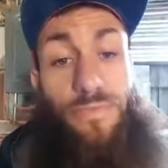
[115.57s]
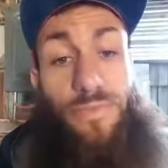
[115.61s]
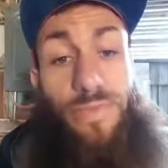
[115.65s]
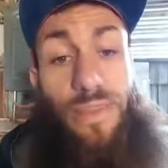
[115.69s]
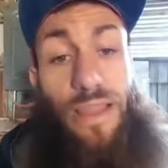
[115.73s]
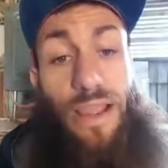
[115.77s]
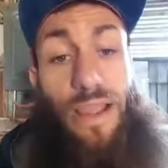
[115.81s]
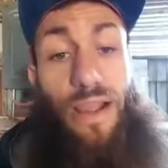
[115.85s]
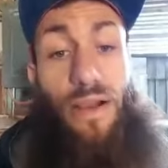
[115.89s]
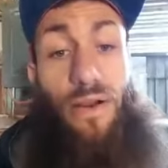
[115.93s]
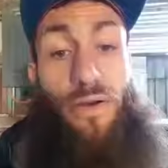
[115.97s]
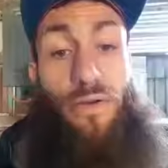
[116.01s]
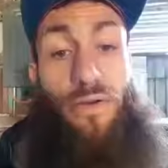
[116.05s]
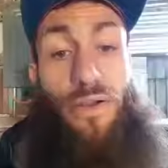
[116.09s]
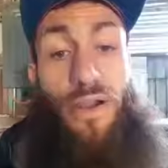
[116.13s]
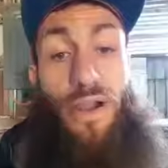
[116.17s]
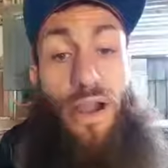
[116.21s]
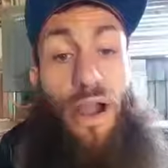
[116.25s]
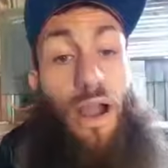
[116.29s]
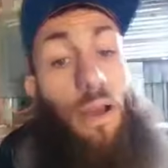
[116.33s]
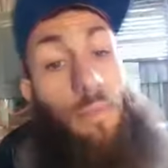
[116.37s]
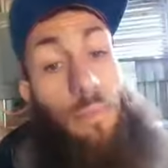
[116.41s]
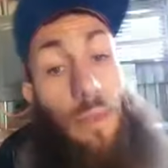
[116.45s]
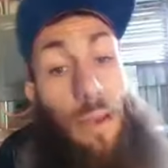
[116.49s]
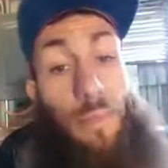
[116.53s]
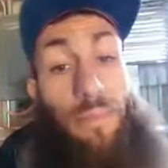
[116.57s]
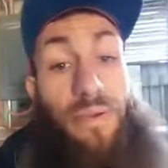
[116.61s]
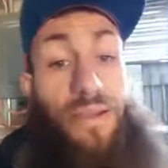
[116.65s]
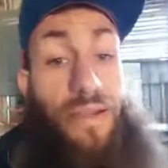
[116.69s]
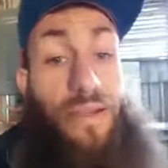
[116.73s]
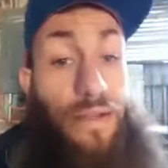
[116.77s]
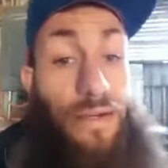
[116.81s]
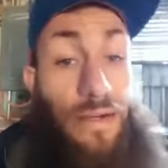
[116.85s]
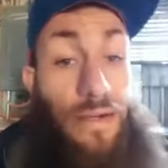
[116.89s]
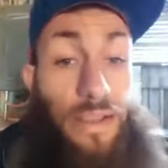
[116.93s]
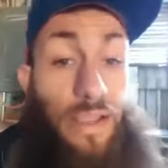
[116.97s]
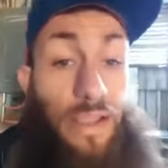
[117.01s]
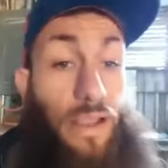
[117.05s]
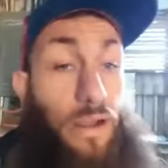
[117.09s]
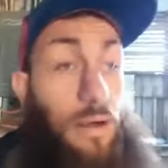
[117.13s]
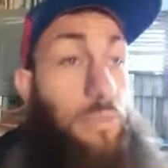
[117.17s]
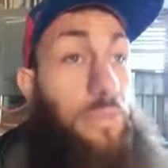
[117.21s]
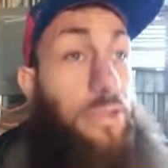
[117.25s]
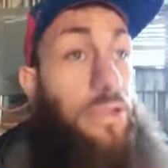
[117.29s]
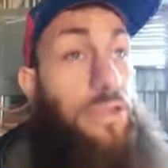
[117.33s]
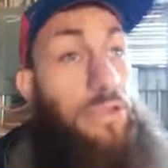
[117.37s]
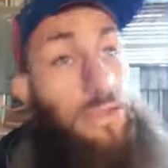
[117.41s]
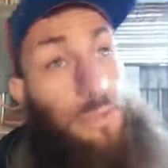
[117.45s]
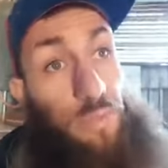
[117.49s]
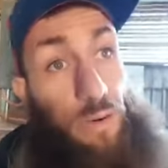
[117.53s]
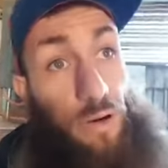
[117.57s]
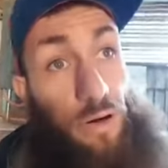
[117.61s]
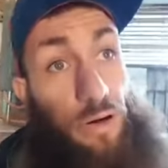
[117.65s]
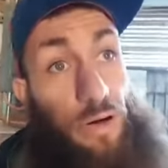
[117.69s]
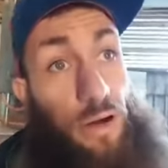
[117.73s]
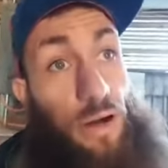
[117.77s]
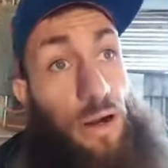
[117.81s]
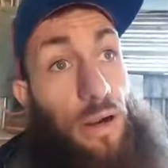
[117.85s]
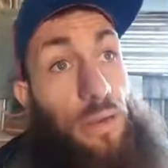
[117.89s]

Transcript: now I'm not being an accountability partner.